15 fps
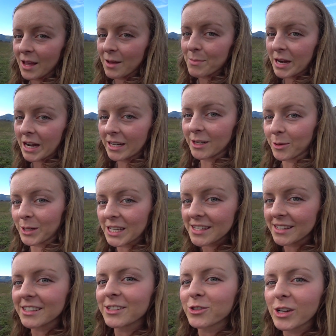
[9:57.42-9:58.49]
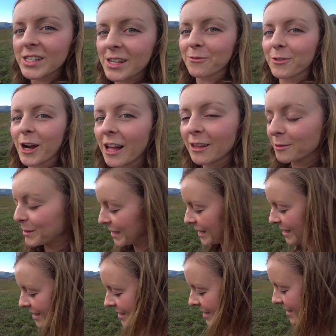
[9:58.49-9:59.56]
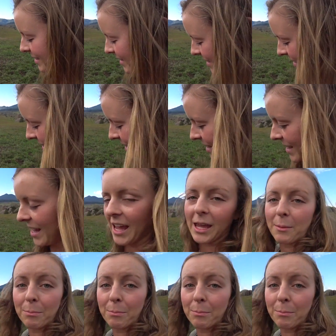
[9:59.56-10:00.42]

bet I know what he's gonna dress up for Halloween. A